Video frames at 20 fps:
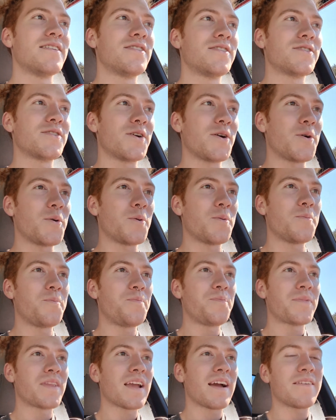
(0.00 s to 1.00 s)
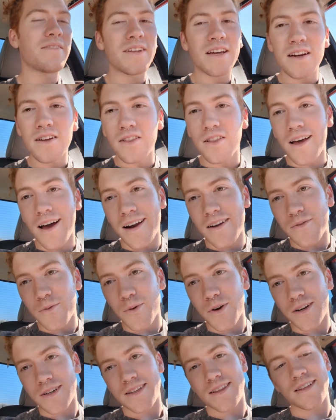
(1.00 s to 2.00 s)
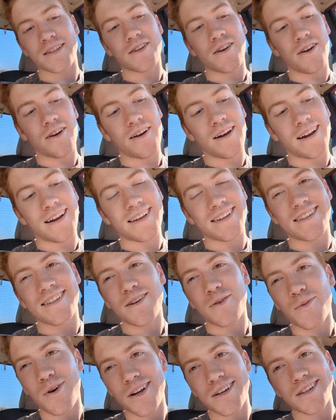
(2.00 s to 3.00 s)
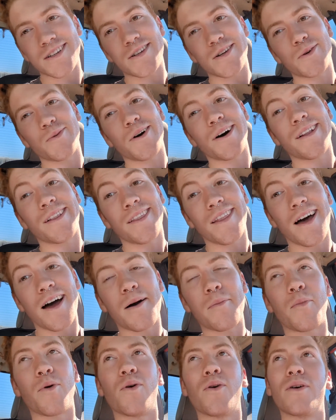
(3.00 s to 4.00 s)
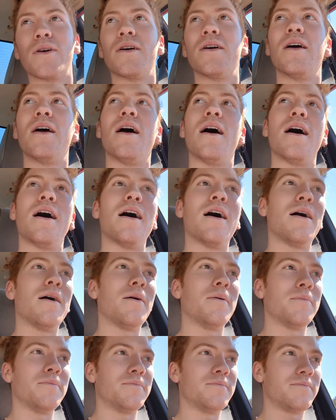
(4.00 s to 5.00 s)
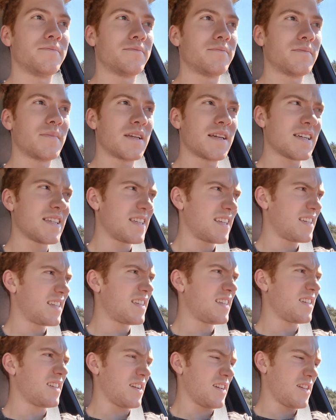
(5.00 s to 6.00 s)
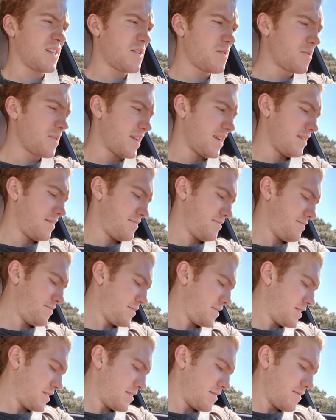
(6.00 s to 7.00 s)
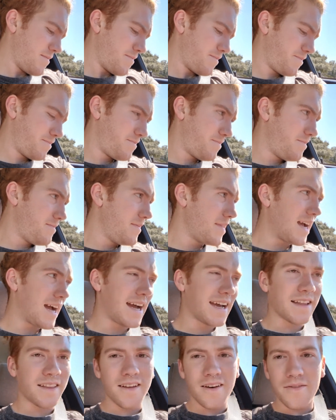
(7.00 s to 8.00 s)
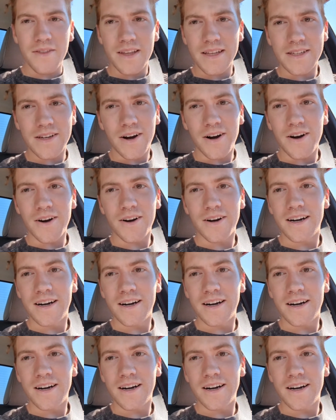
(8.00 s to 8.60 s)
So I've done a lot of work to this car, and I still want to do a lot more because this is a unit. I love this car.